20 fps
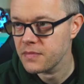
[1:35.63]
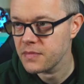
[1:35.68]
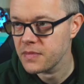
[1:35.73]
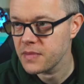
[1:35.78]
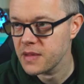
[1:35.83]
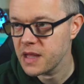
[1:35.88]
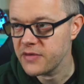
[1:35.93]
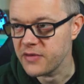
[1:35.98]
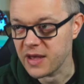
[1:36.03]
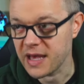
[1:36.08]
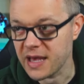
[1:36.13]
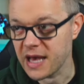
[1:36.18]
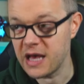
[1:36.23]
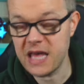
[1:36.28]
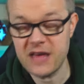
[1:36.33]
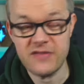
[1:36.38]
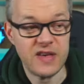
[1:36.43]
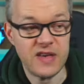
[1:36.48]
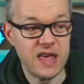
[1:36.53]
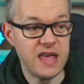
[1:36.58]
even
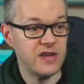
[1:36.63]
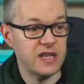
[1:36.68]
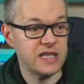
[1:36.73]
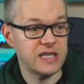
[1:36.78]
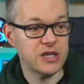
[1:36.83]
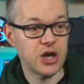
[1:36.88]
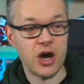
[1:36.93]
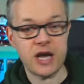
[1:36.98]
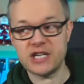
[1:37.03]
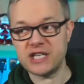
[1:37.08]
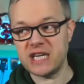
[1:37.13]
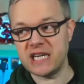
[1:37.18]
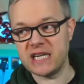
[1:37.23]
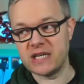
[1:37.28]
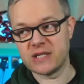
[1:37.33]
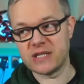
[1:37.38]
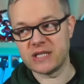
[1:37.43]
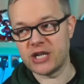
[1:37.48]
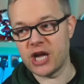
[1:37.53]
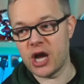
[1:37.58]
Daichi
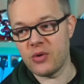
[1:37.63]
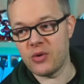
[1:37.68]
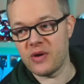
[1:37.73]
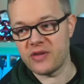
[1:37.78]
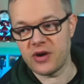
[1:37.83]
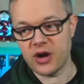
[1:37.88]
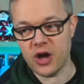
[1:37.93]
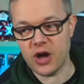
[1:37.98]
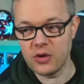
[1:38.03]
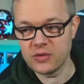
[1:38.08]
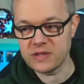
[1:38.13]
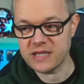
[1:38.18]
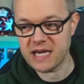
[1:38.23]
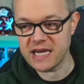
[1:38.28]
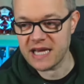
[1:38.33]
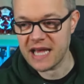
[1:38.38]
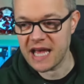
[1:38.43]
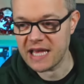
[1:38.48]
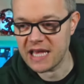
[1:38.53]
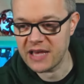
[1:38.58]
doesn't know whether a goal's going
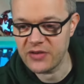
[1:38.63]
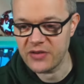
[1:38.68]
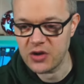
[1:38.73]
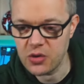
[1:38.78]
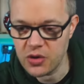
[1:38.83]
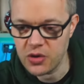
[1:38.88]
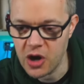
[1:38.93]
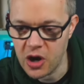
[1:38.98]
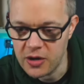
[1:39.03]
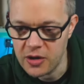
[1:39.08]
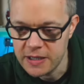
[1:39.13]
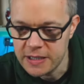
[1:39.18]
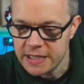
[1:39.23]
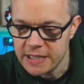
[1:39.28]
to get given or not.